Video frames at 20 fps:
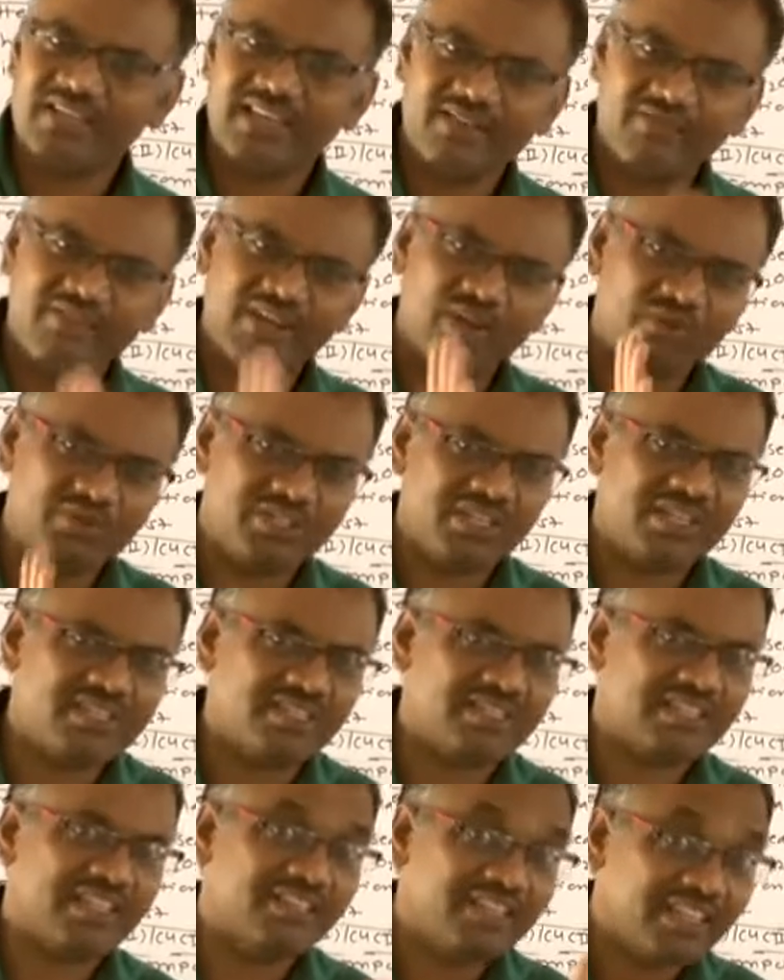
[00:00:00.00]
and we have
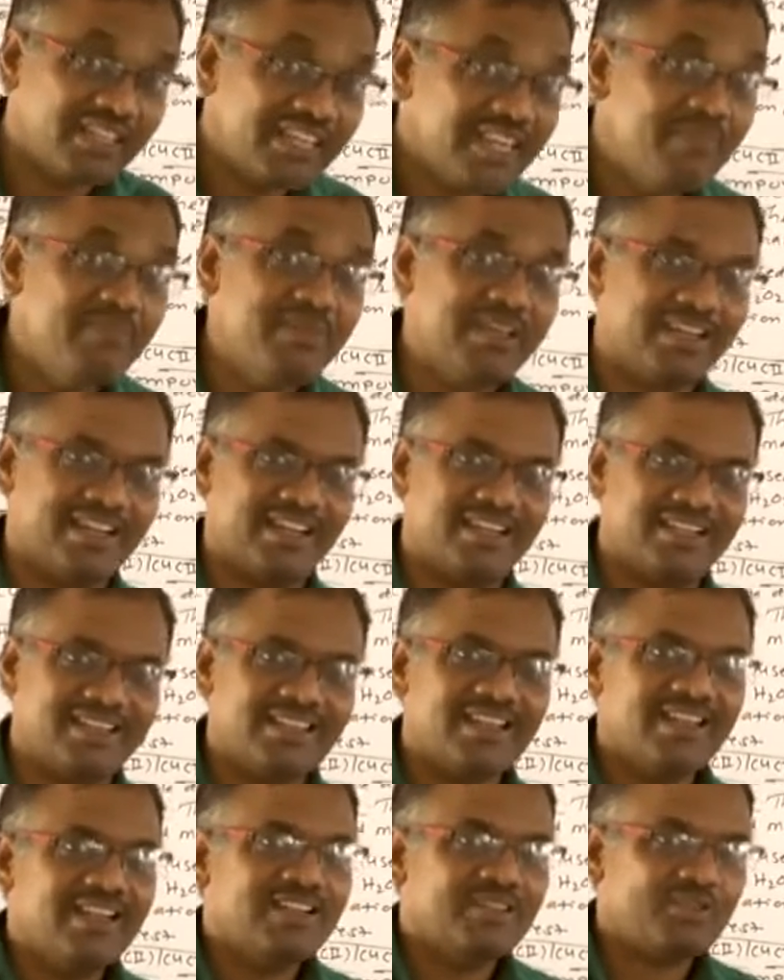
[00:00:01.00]
just changed the chemicals.
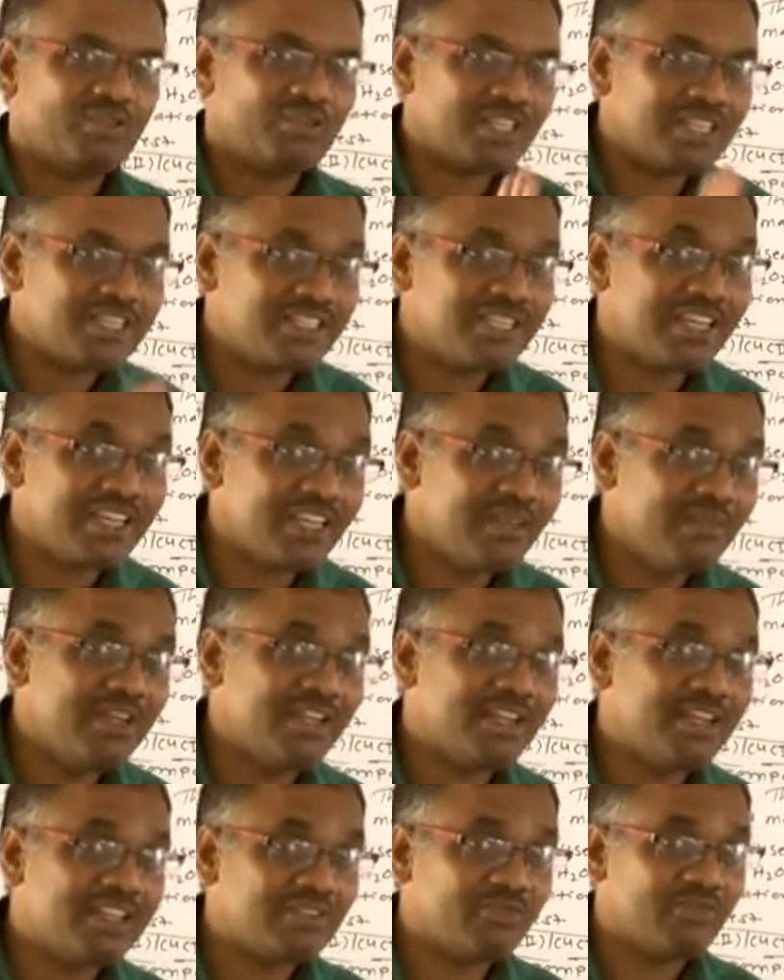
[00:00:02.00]
So such a
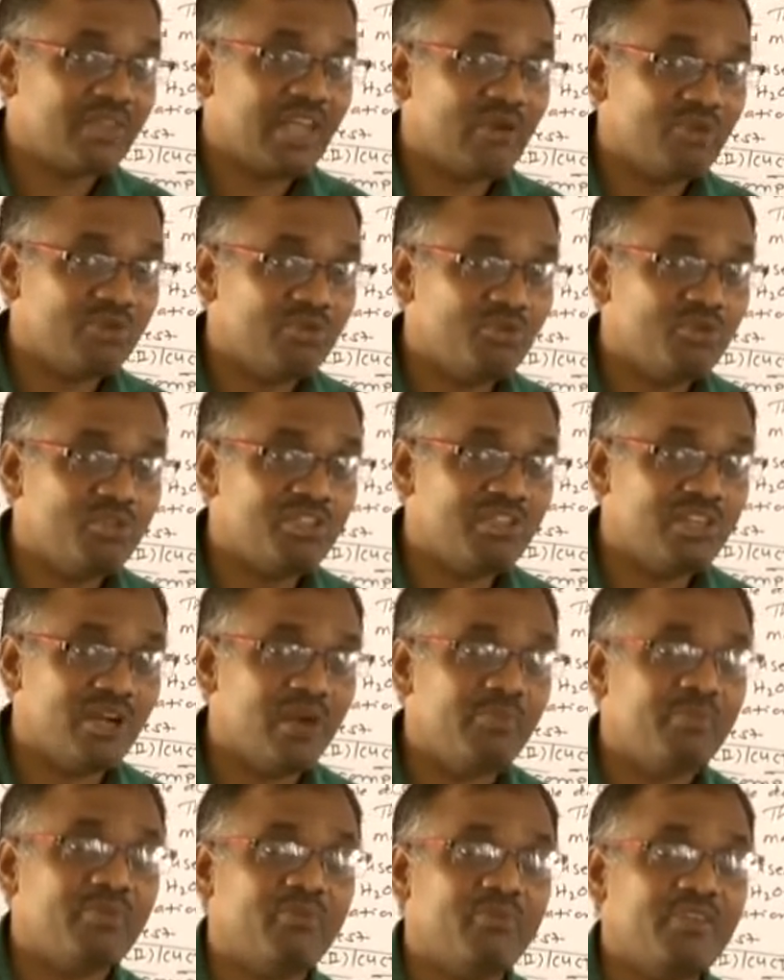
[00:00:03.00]
chemicals we have used
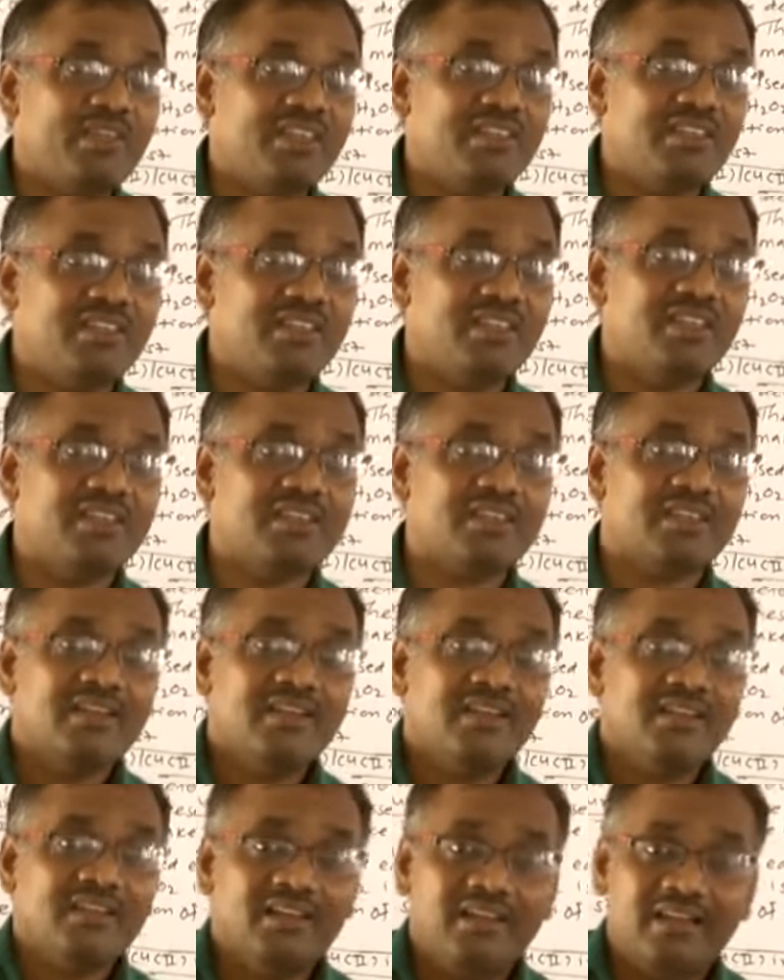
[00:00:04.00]
up which is
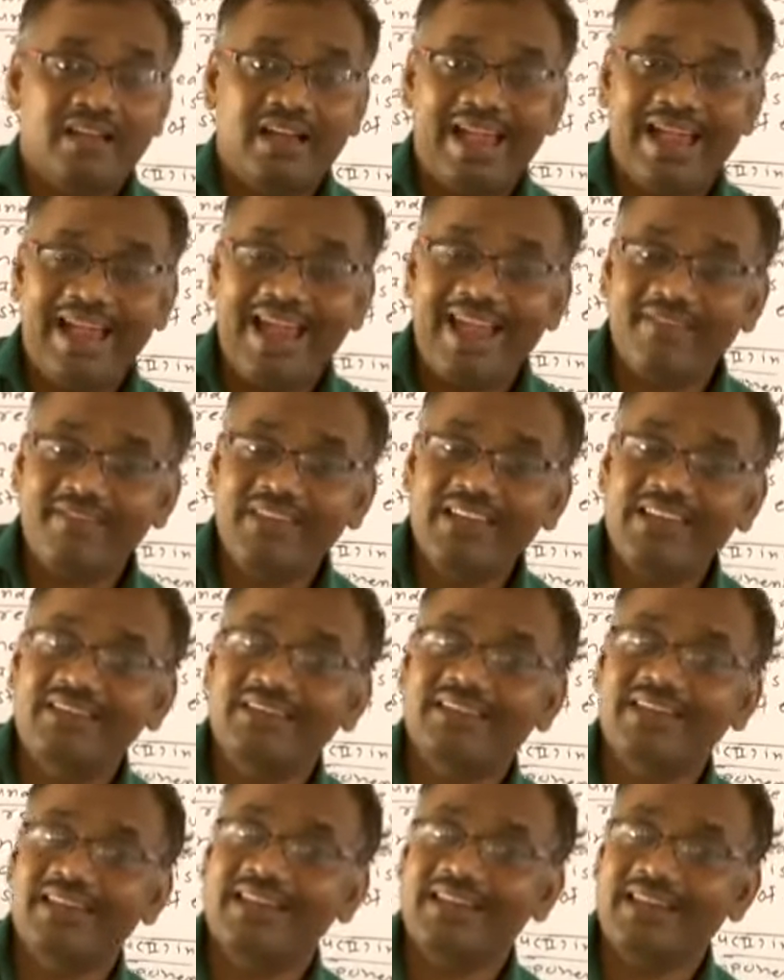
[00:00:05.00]

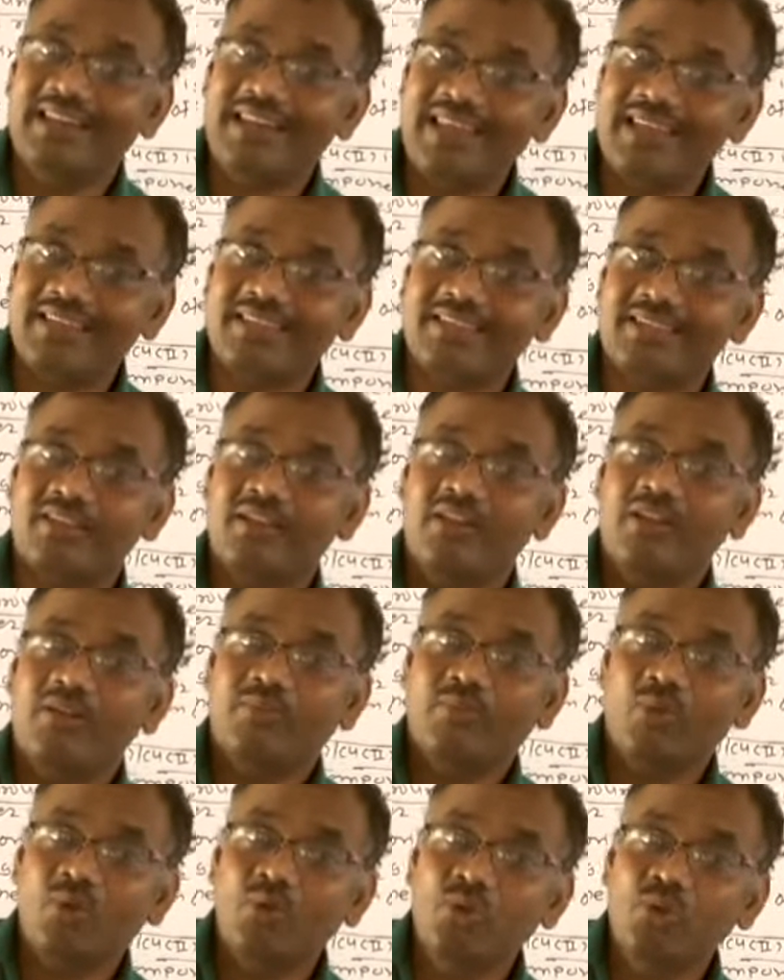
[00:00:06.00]
having the less
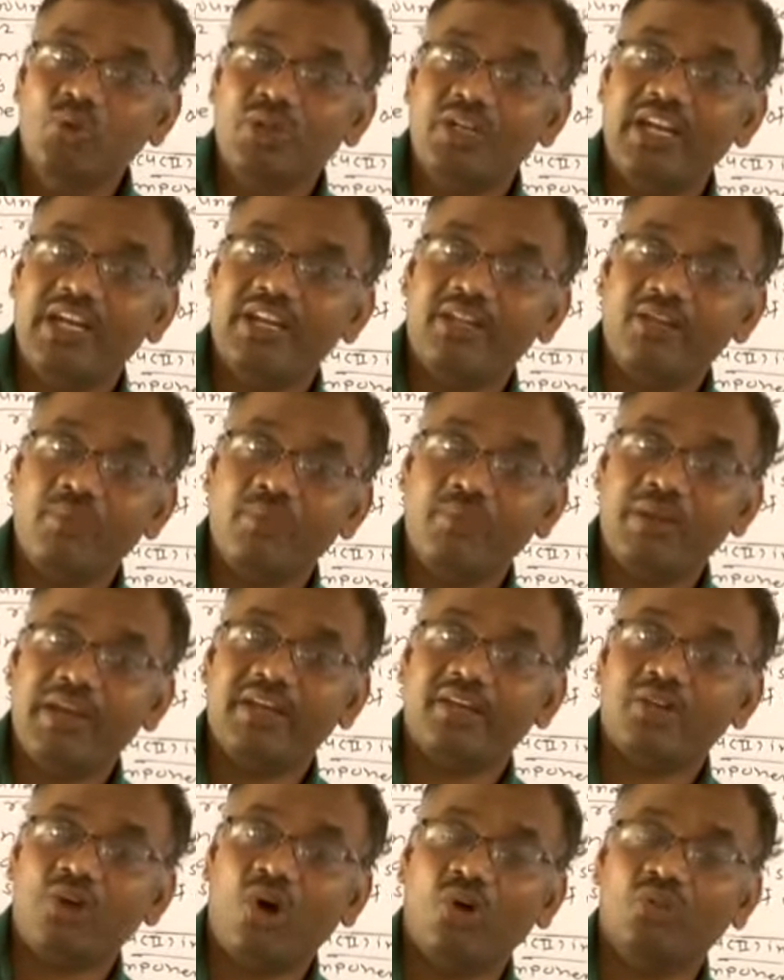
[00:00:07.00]
polluted
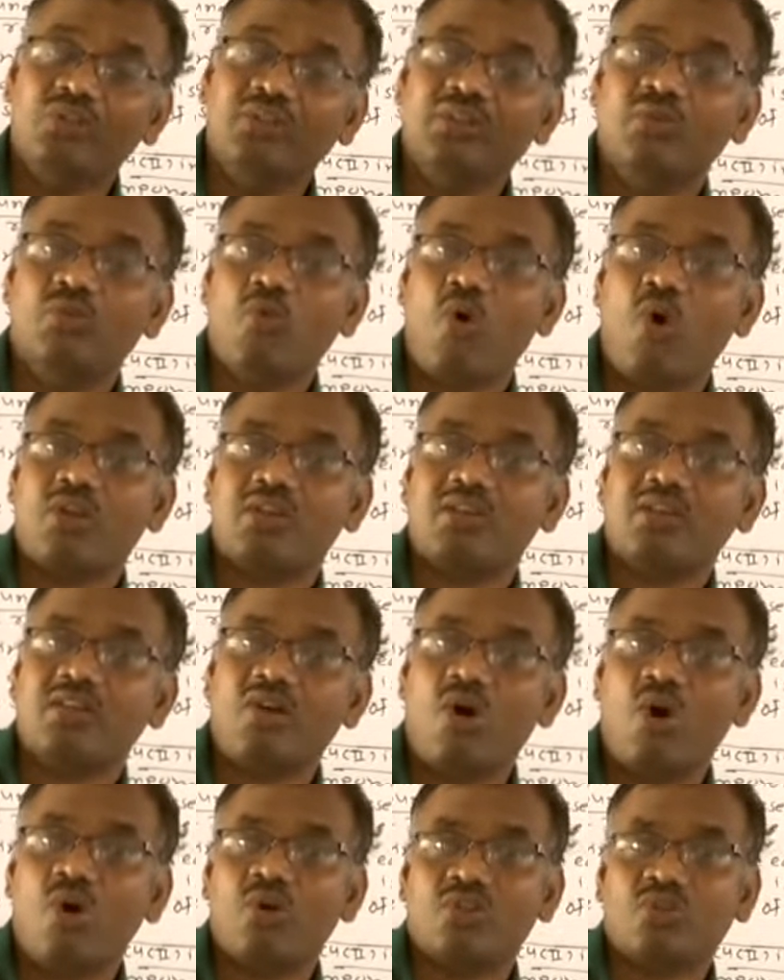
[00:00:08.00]
effect on the water
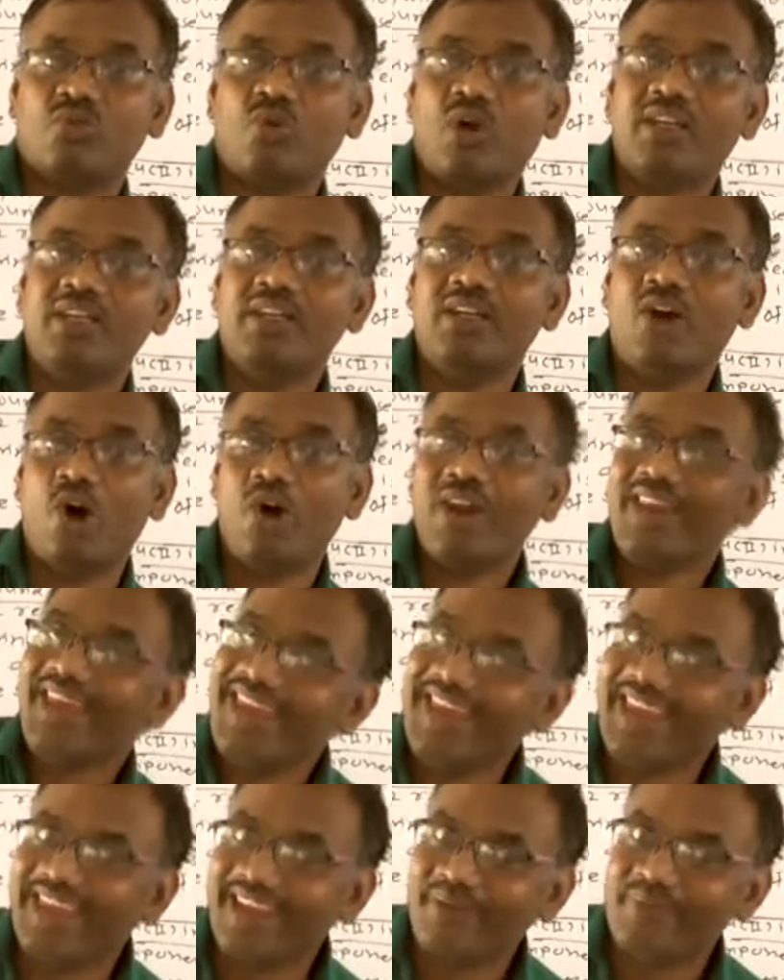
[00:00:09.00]
or soil or
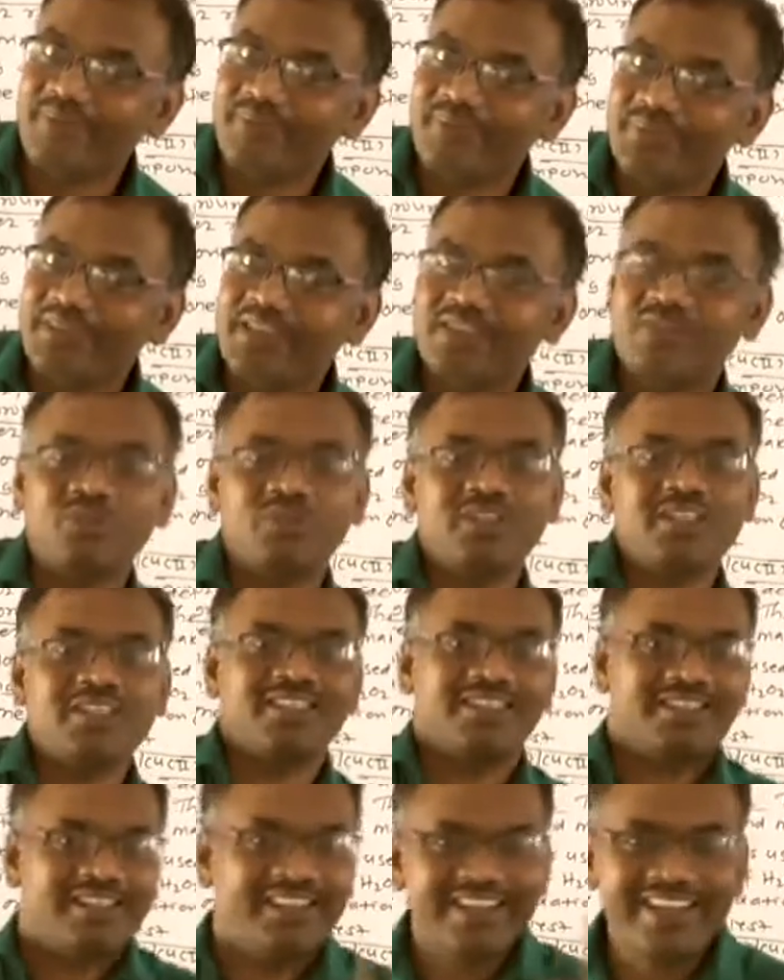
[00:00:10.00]
air. So this
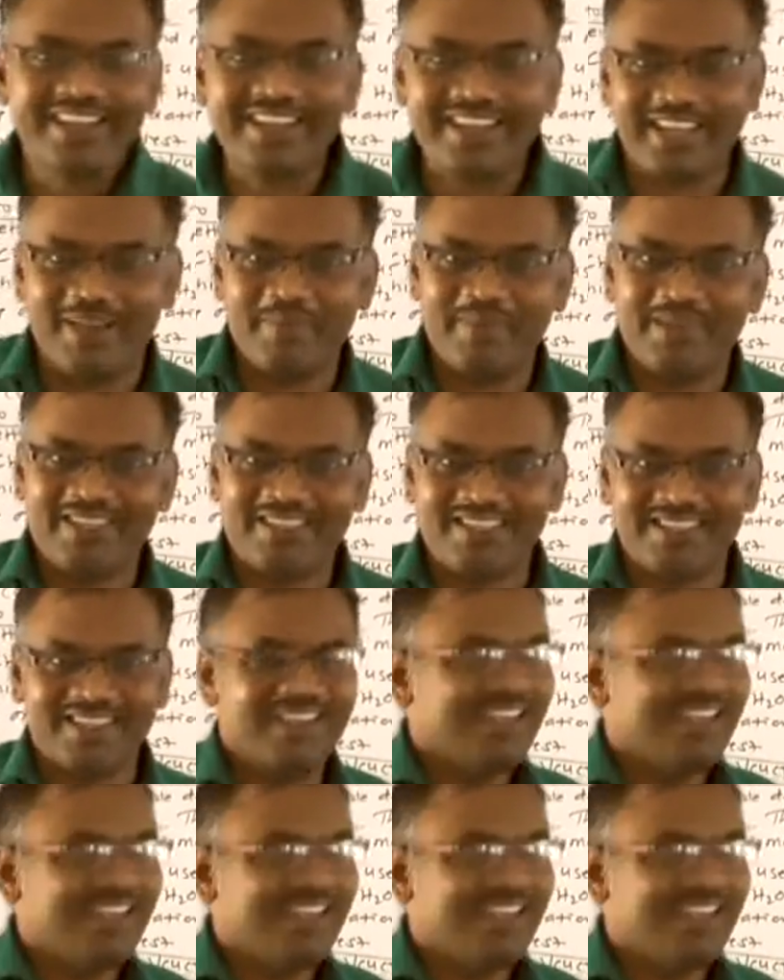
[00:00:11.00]
is the green chemistry.